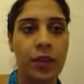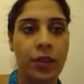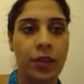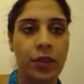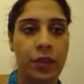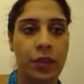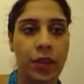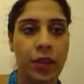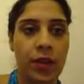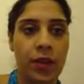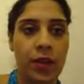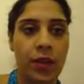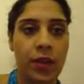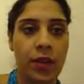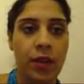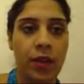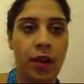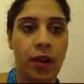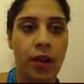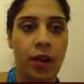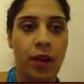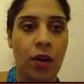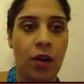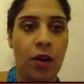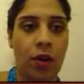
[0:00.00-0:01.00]
There
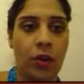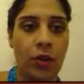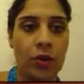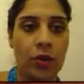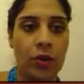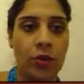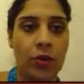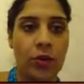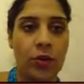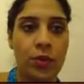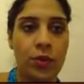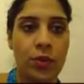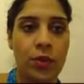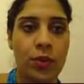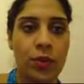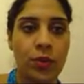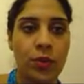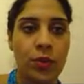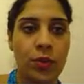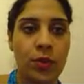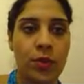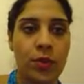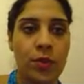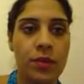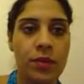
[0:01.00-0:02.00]
are 2
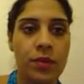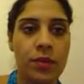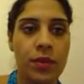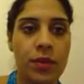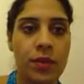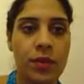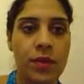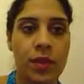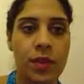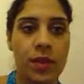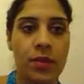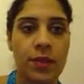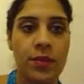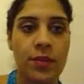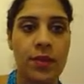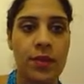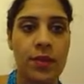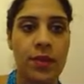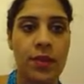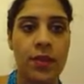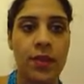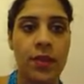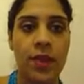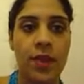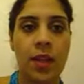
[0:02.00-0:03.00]
sons
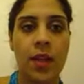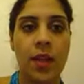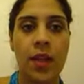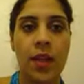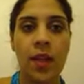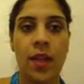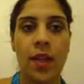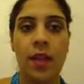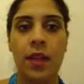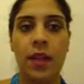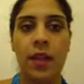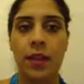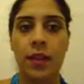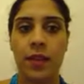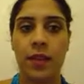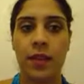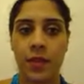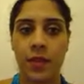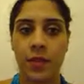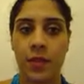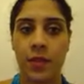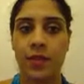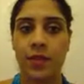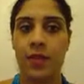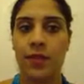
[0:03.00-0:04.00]
in
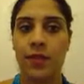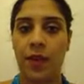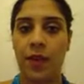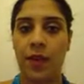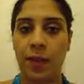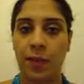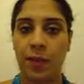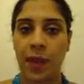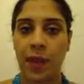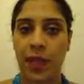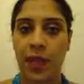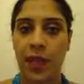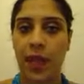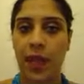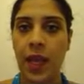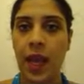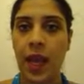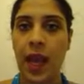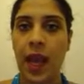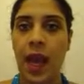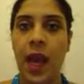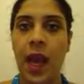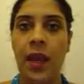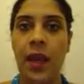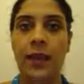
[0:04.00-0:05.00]
this family.
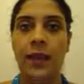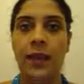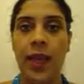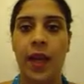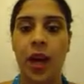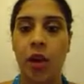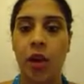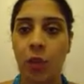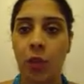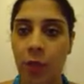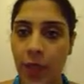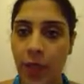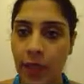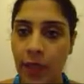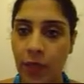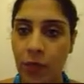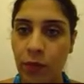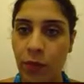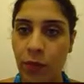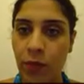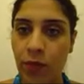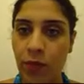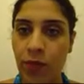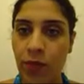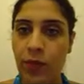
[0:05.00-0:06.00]
And how many
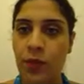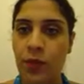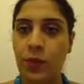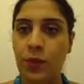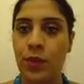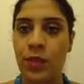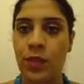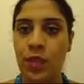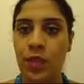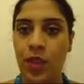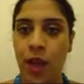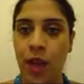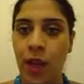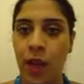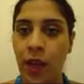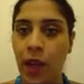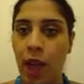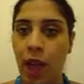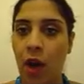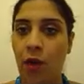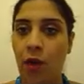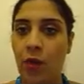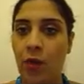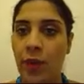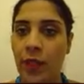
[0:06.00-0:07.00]
daughters? We check
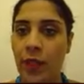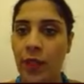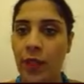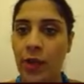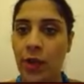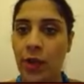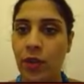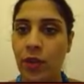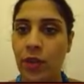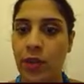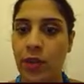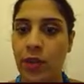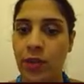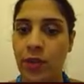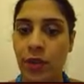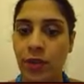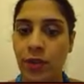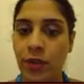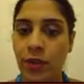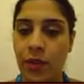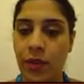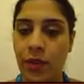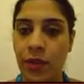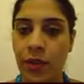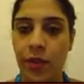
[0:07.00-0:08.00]
how many girls are
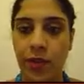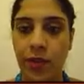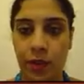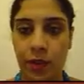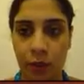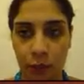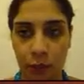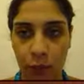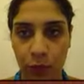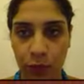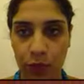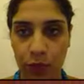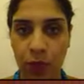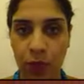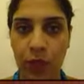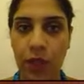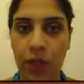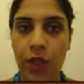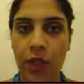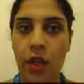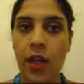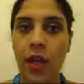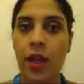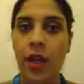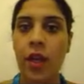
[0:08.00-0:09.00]
there. The daughter,
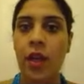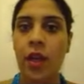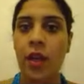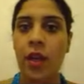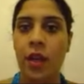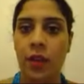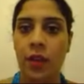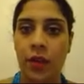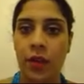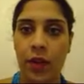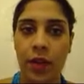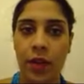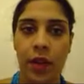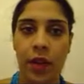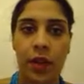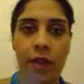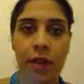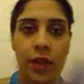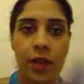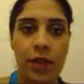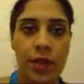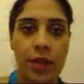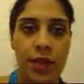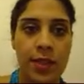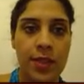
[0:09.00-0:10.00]
there
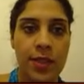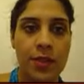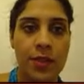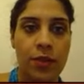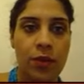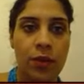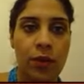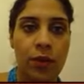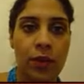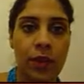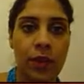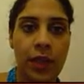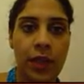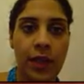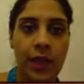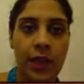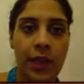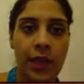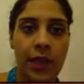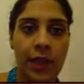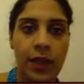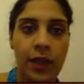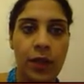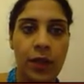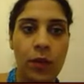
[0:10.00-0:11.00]
is
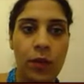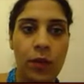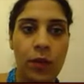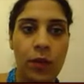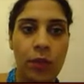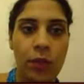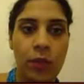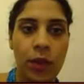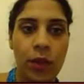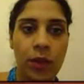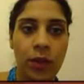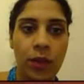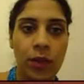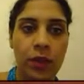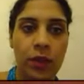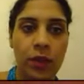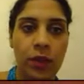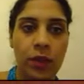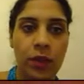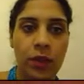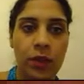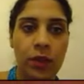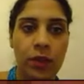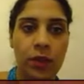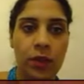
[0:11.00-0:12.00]
only
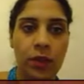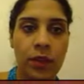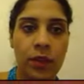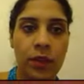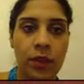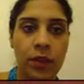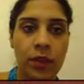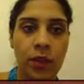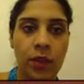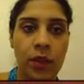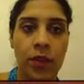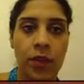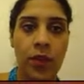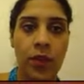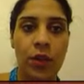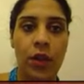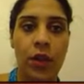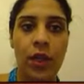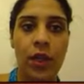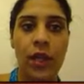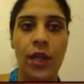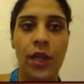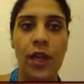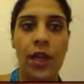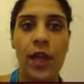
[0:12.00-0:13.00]
1
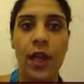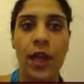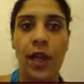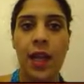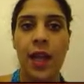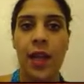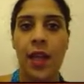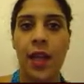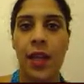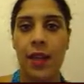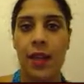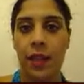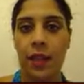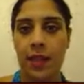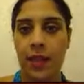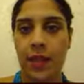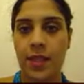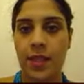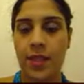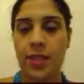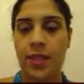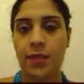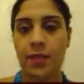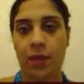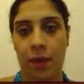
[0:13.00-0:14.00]
girl in
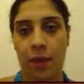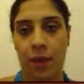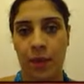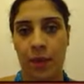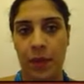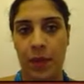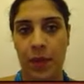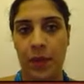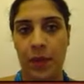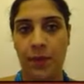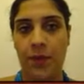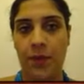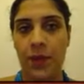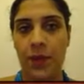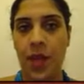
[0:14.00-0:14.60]
this family.